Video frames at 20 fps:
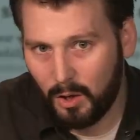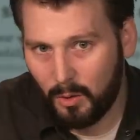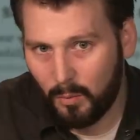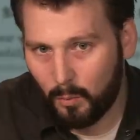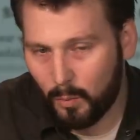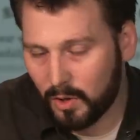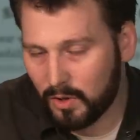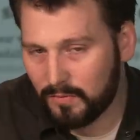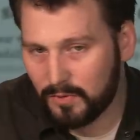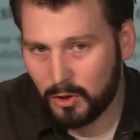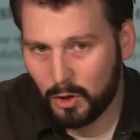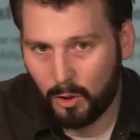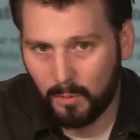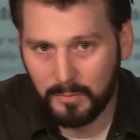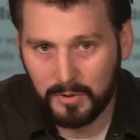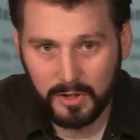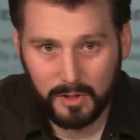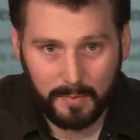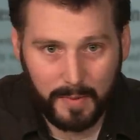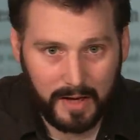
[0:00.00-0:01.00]
One of Tom
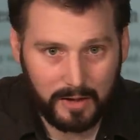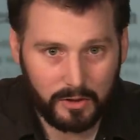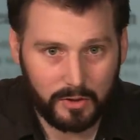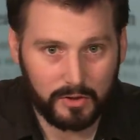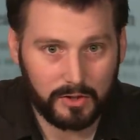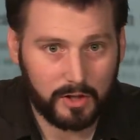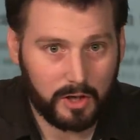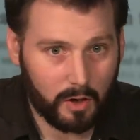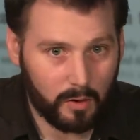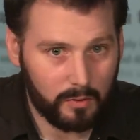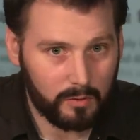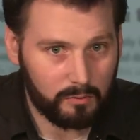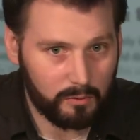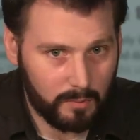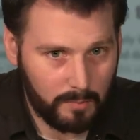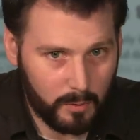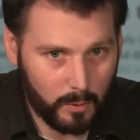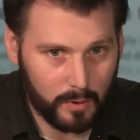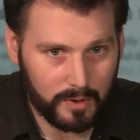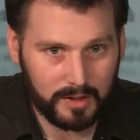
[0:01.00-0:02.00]
Dispatch's current
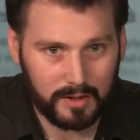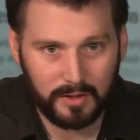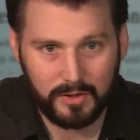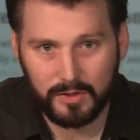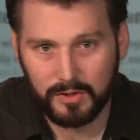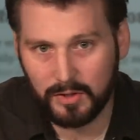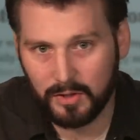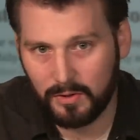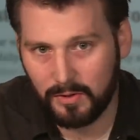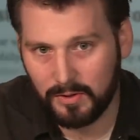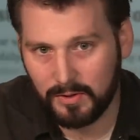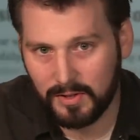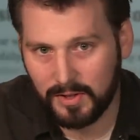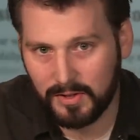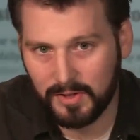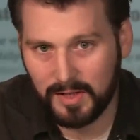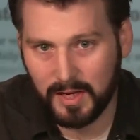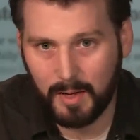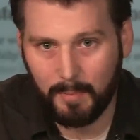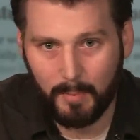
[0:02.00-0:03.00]
reporting concerns is
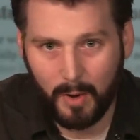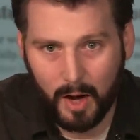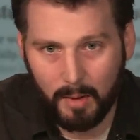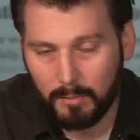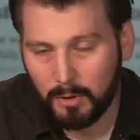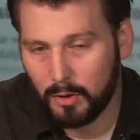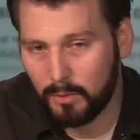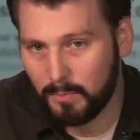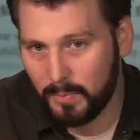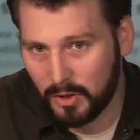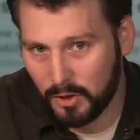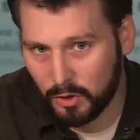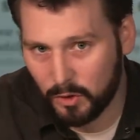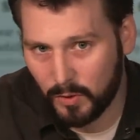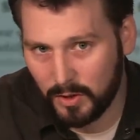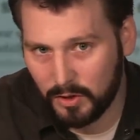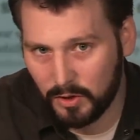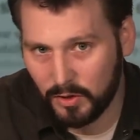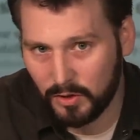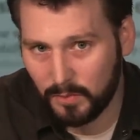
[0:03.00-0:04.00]
the Obama
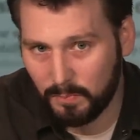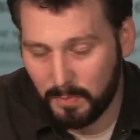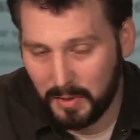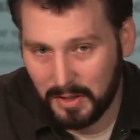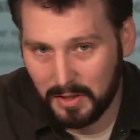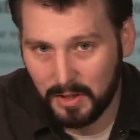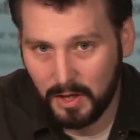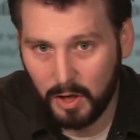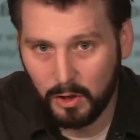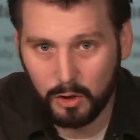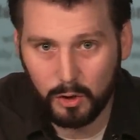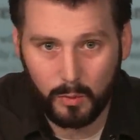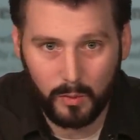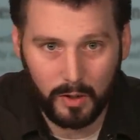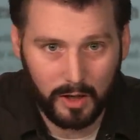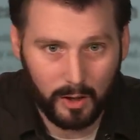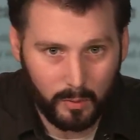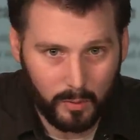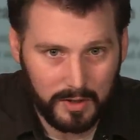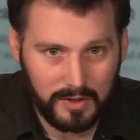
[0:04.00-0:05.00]
administration's bid to
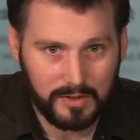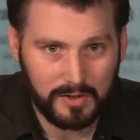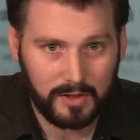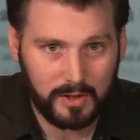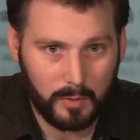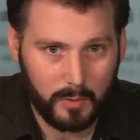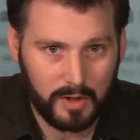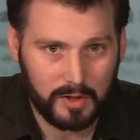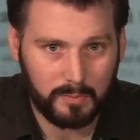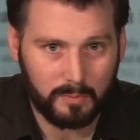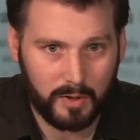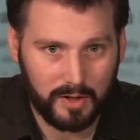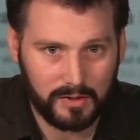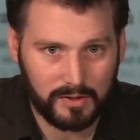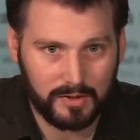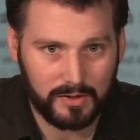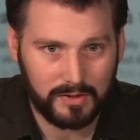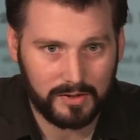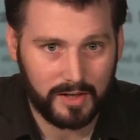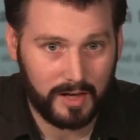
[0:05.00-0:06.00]
increase the US
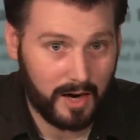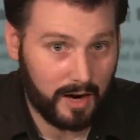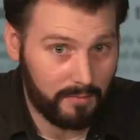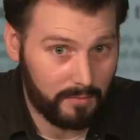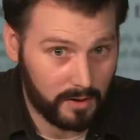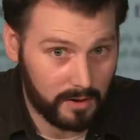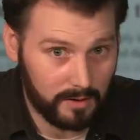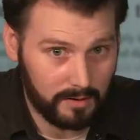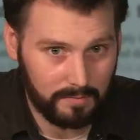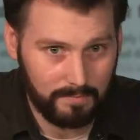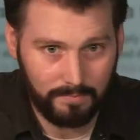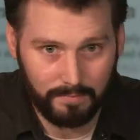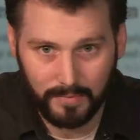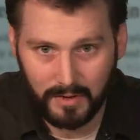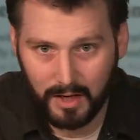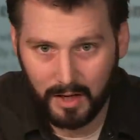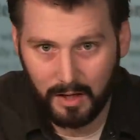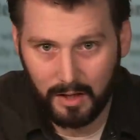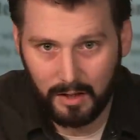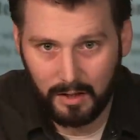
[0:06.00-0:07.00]
presence in Africa.
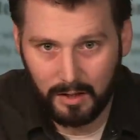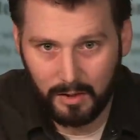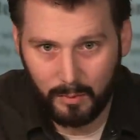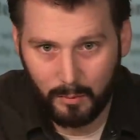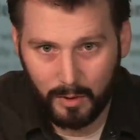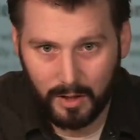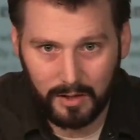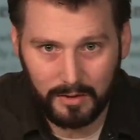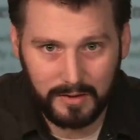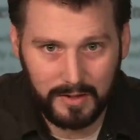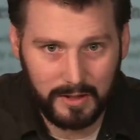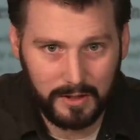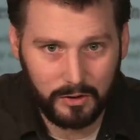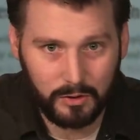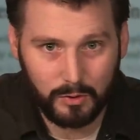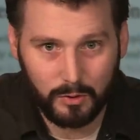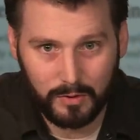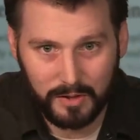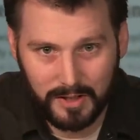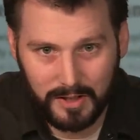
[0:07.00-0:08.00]
While the
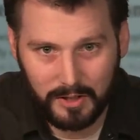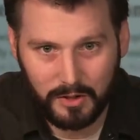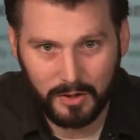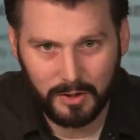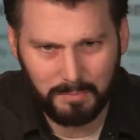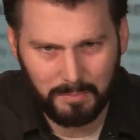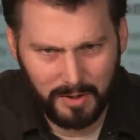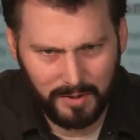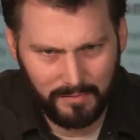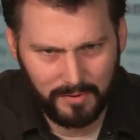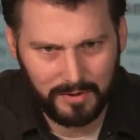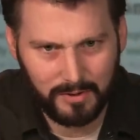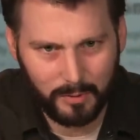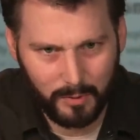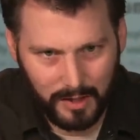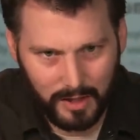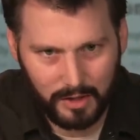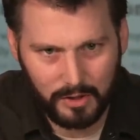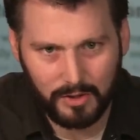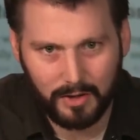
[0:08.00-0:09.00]
strategic pivot to
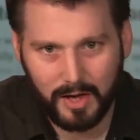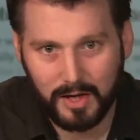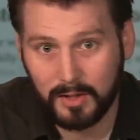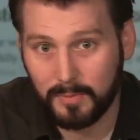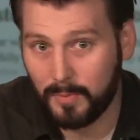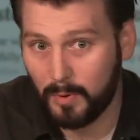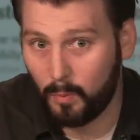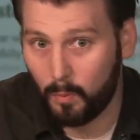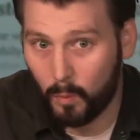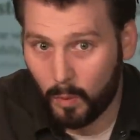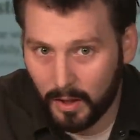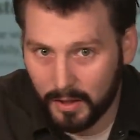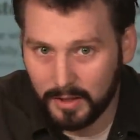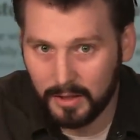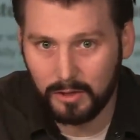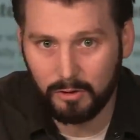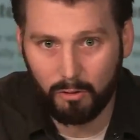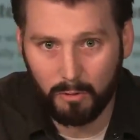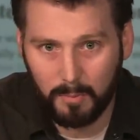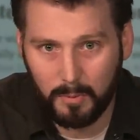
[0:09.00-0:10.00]
Asia has been
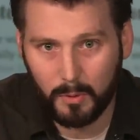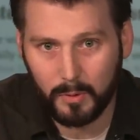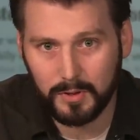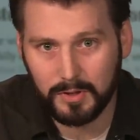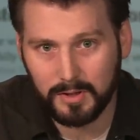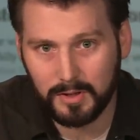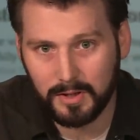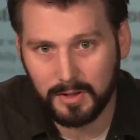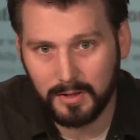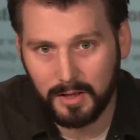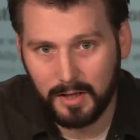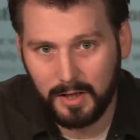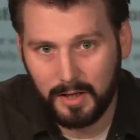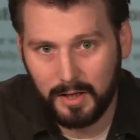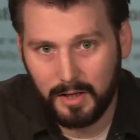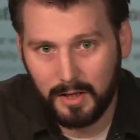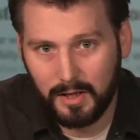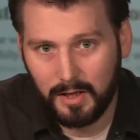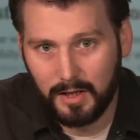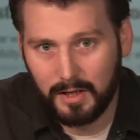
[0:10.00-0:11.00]
widely reported,
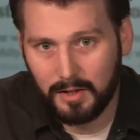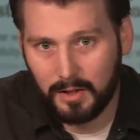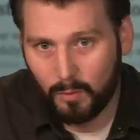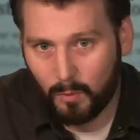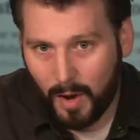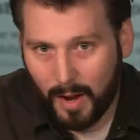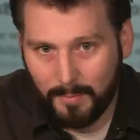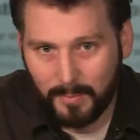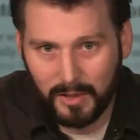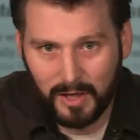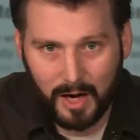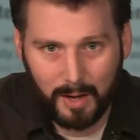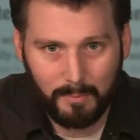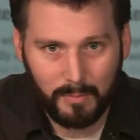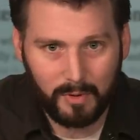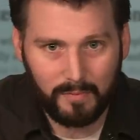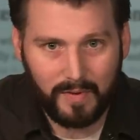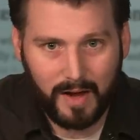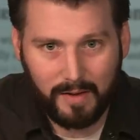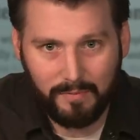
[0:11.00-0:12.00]
the ramping up
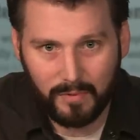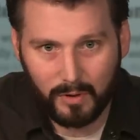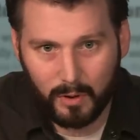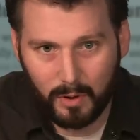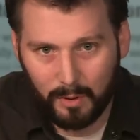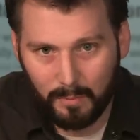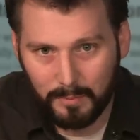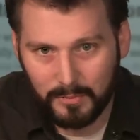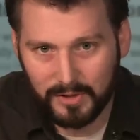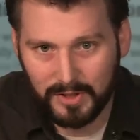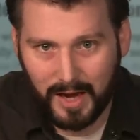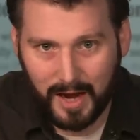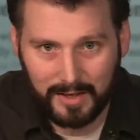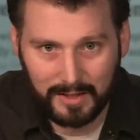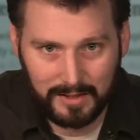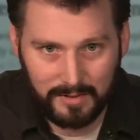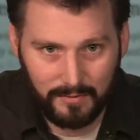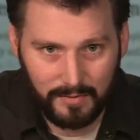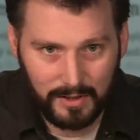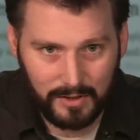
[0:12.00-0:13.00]
of AFRICOM's
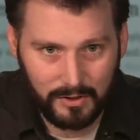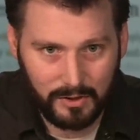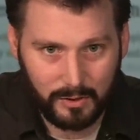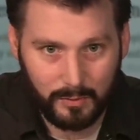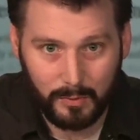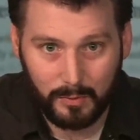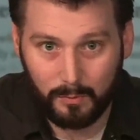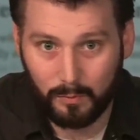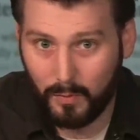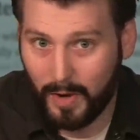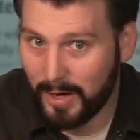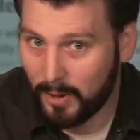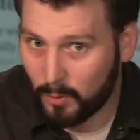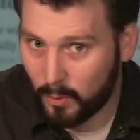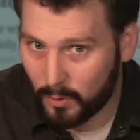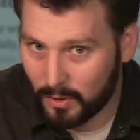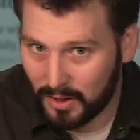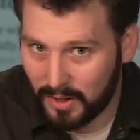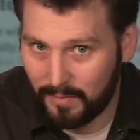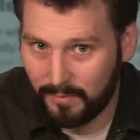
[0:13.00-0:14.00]
activities to
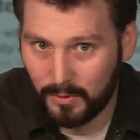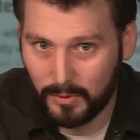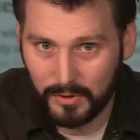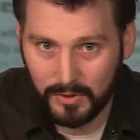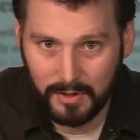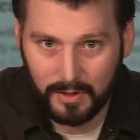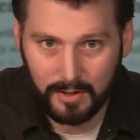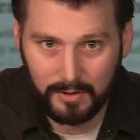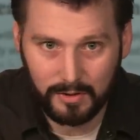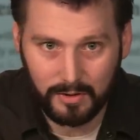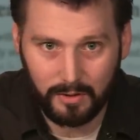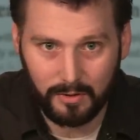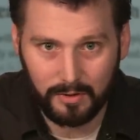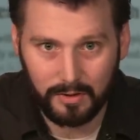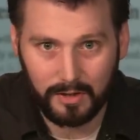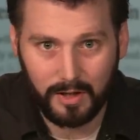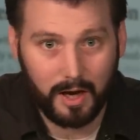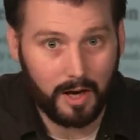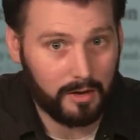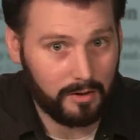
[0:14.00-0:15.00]
record levels has
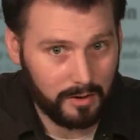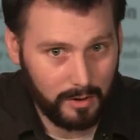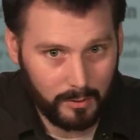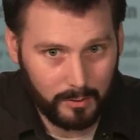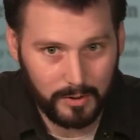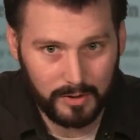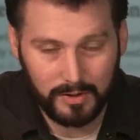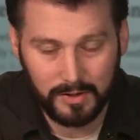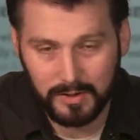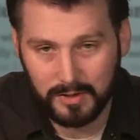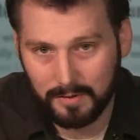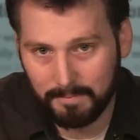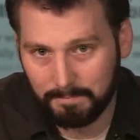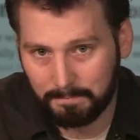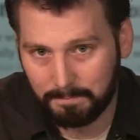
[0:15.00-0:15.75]
gone unnoticed.